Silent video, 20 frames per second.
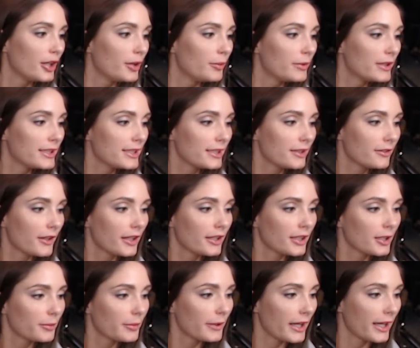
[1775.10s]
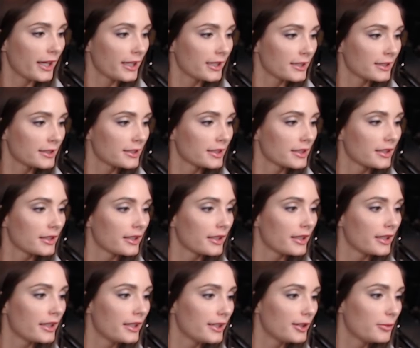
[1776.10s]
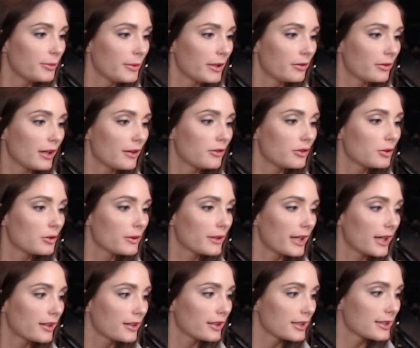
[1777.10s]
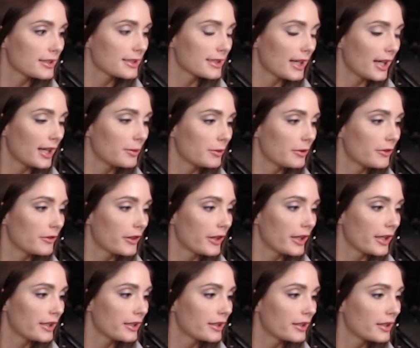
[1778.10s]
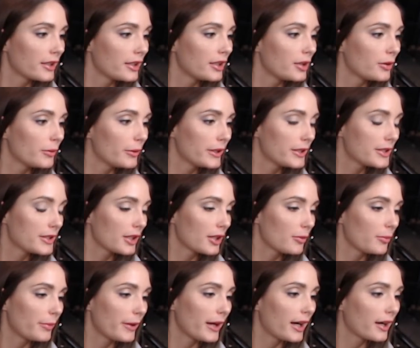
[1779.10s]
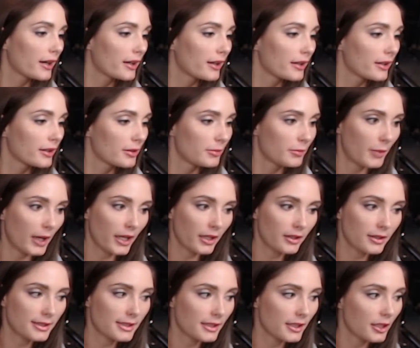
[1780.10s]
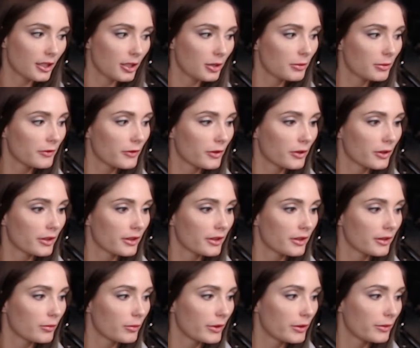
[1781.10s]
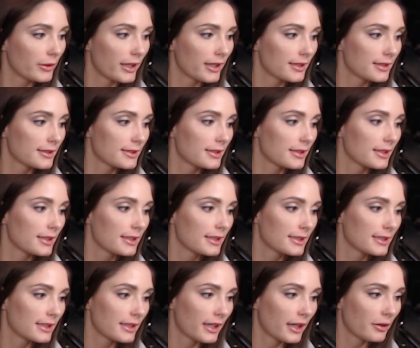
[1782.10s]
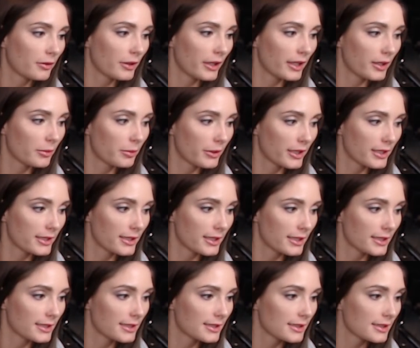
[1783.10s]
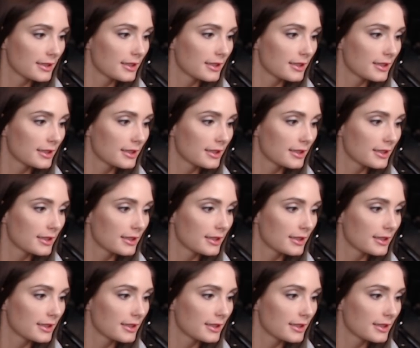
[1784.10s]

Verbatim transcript: Medivh held up a hand. You may revel without us, I am afraid. We should get back. Miles to go before we rest. Isn't that right, apprentice?